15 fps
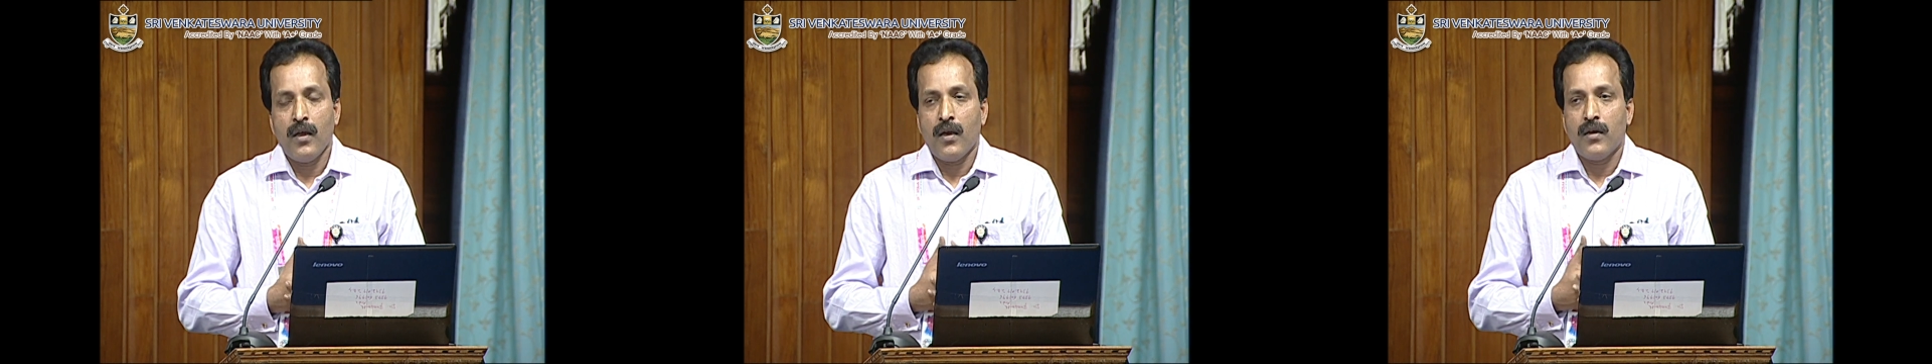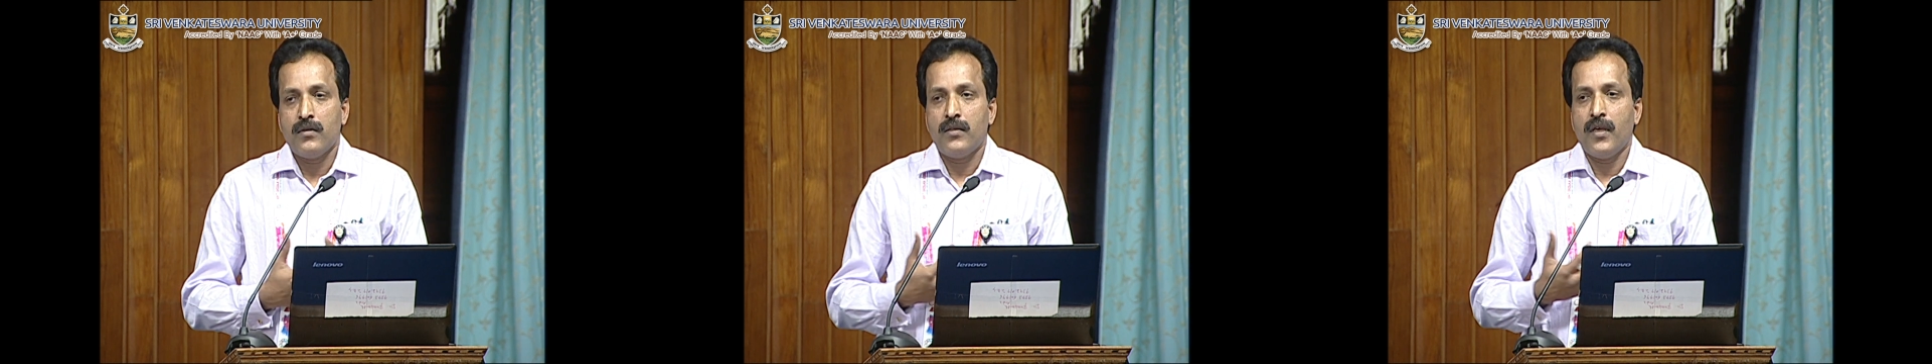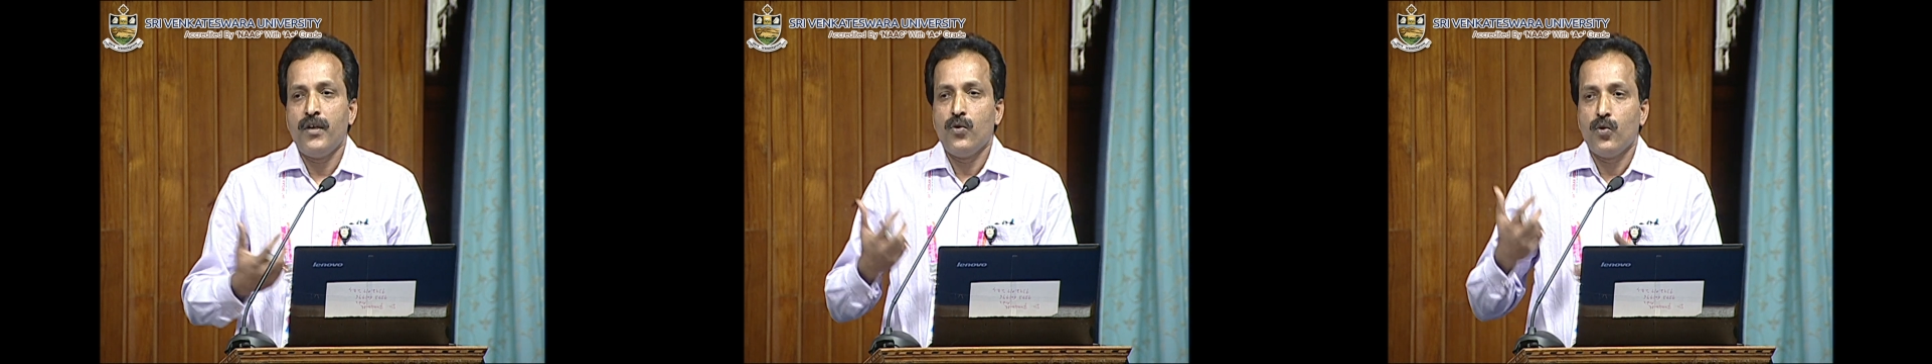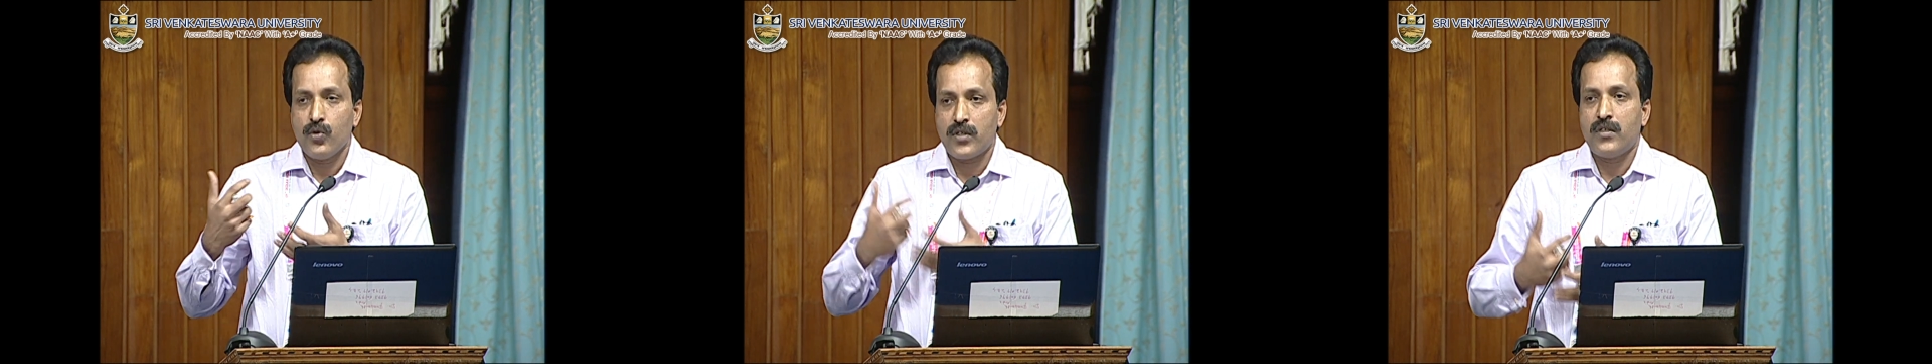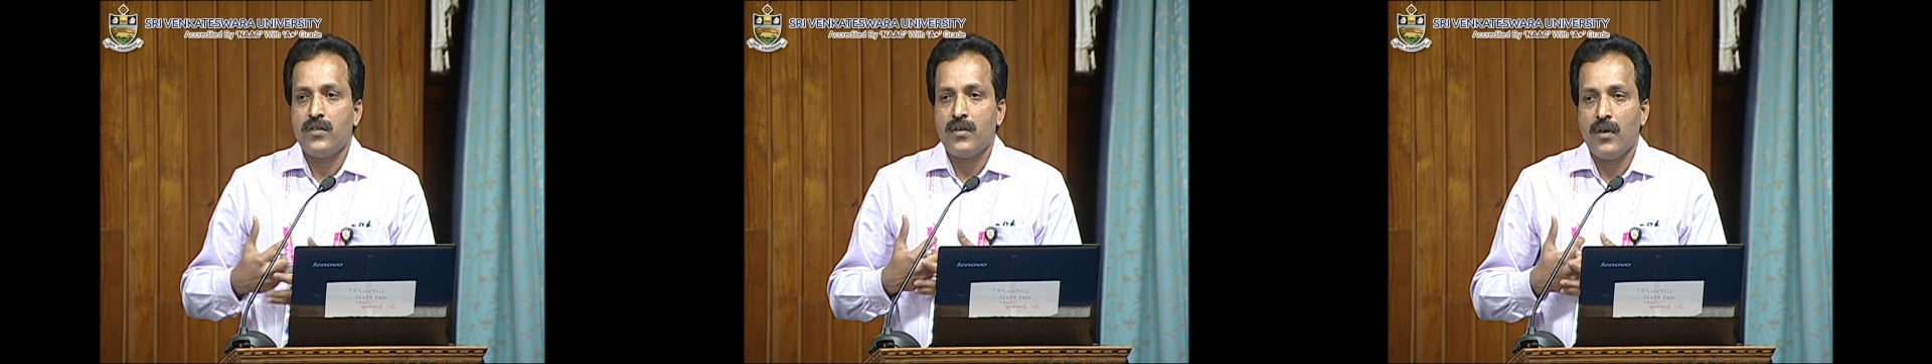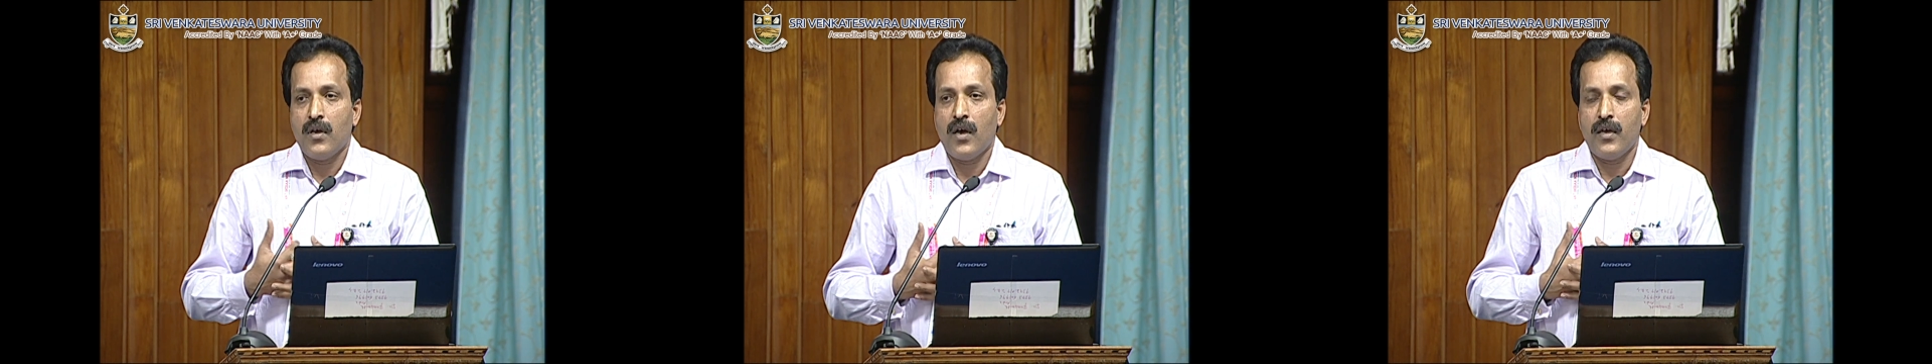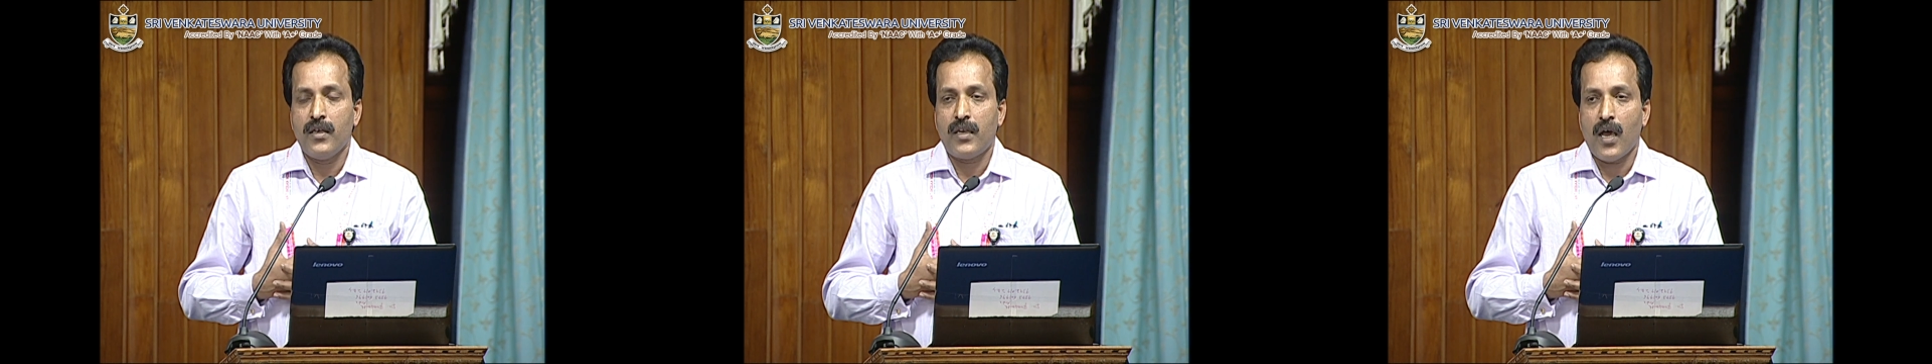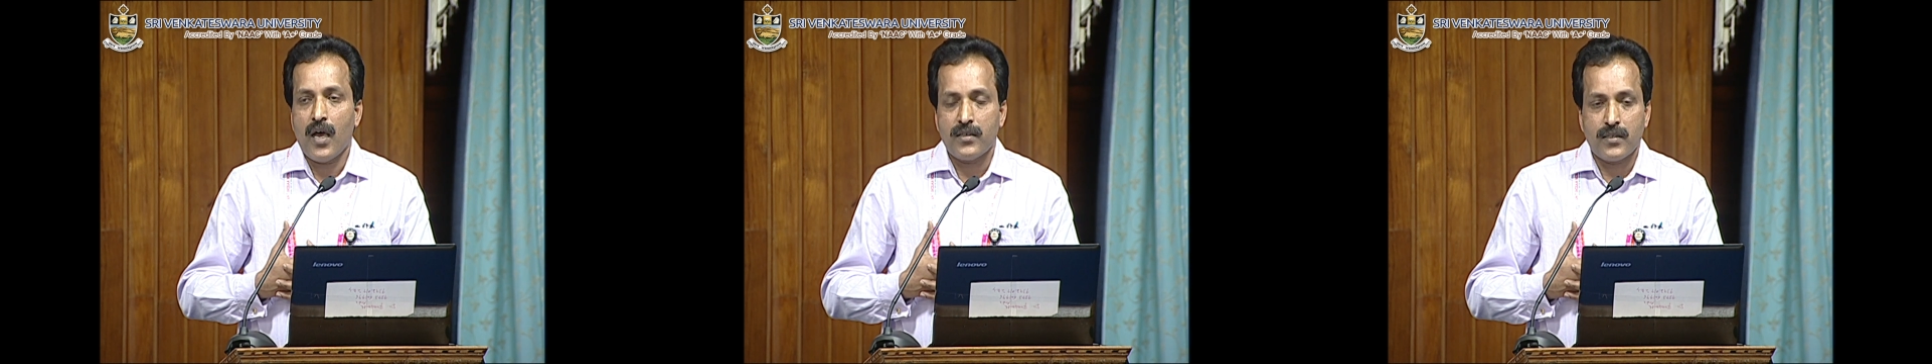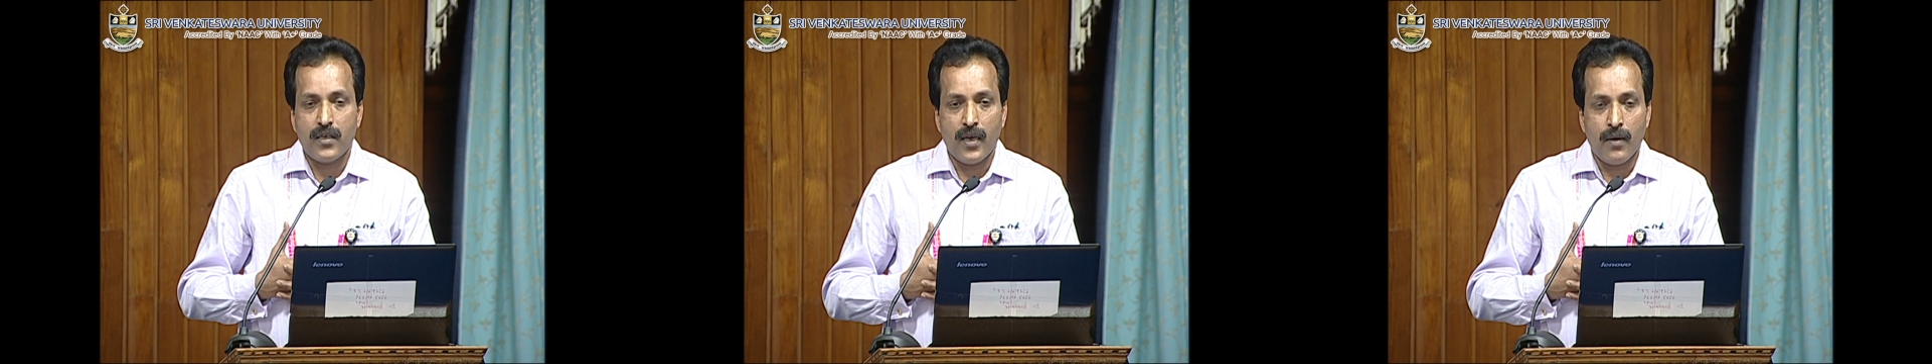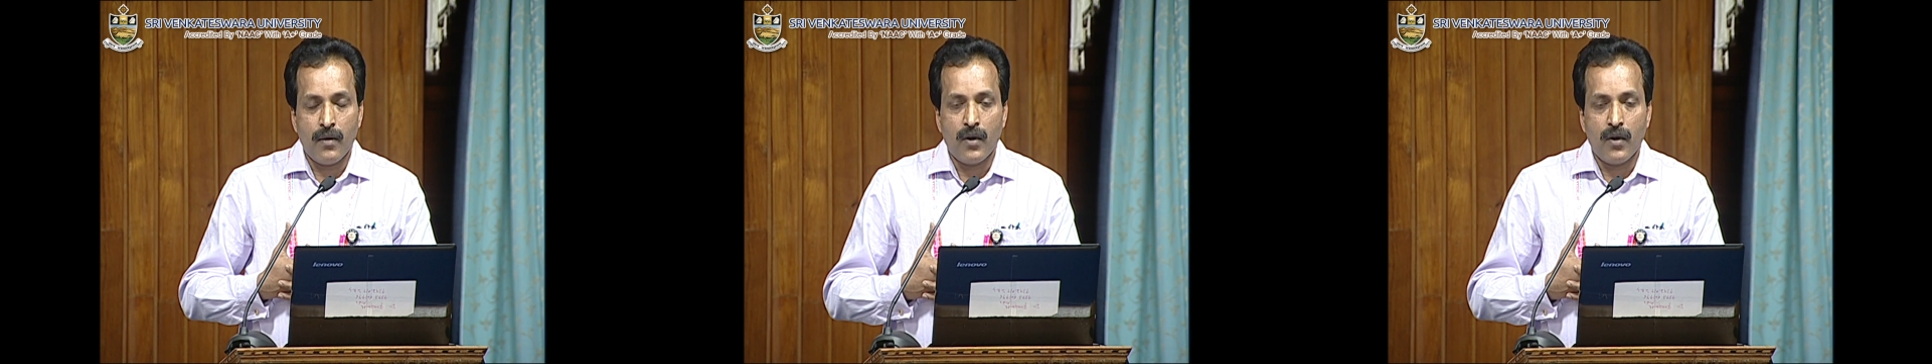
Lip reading: then use it as an